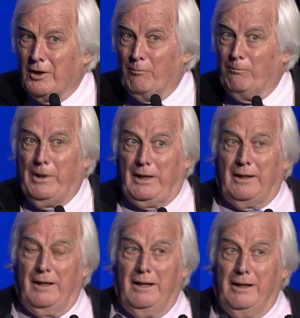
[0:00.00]

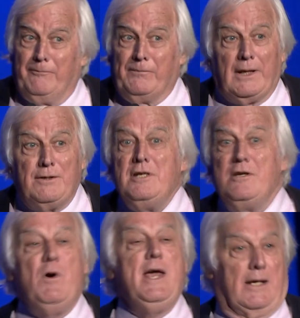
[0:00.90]
But
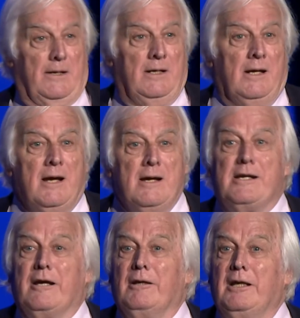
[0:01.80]
since when?
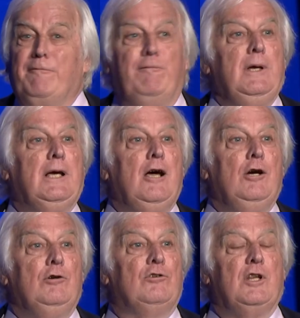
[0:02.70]
So if we
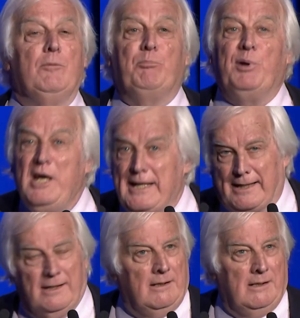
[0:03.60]
go to the
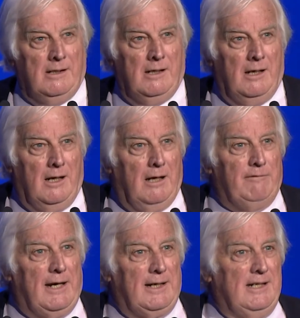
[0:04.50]
peak of
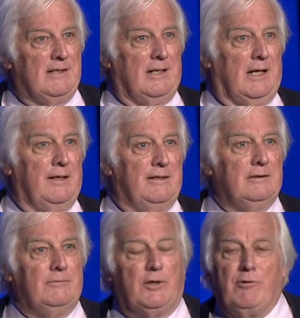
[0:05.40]
our
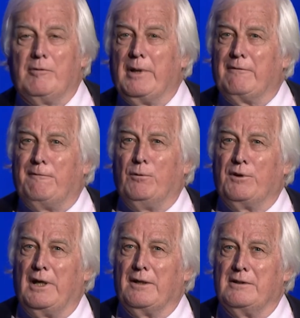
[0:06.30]
interglacial, which was about
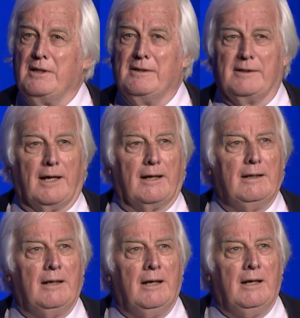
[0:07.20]
4,000 years ago,
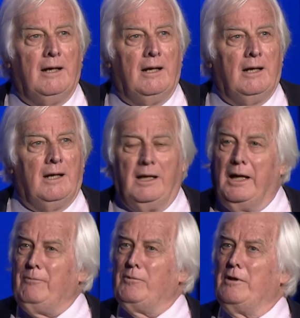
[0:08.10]

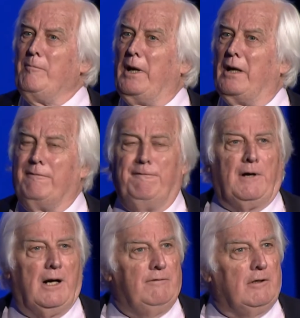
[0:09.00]
it was about
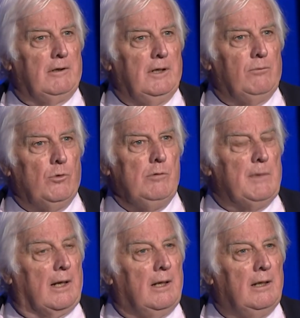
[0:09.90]
5 degrees warmer.